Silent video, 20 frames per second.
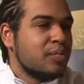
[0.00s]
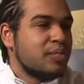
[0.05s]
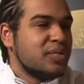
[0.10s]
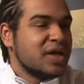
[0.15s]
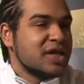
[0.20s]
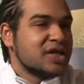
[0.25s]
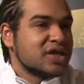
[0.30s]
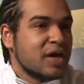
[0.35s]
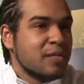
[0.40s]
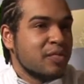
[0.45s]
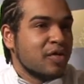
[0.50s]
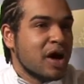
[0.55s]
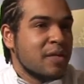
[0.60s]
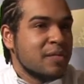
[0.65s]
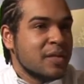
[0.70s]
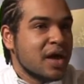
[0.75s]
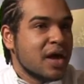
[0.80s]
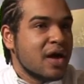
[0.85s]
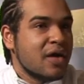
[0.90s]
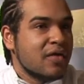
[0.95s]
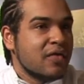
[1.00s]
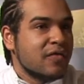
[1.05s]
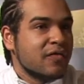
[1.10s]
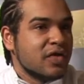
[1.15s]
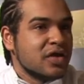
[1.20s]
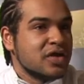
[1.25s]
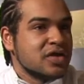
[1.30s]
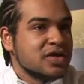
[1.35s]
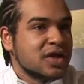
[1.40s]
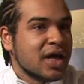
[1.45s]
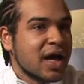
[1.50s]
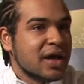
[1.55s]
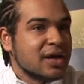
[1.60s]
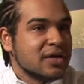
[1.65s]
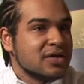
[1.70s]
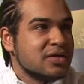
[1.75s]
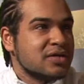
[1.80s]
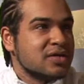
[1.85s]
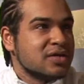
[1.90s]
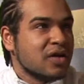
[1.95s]
DJ Premier, the first
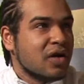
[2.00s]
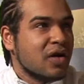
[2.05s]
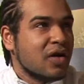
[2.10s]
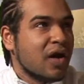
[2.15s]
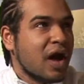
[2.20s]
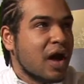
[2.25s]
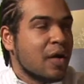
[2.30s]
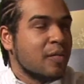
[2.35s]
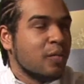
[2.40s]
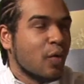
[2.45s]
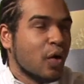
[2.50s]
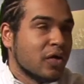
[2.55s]
Gangstar album.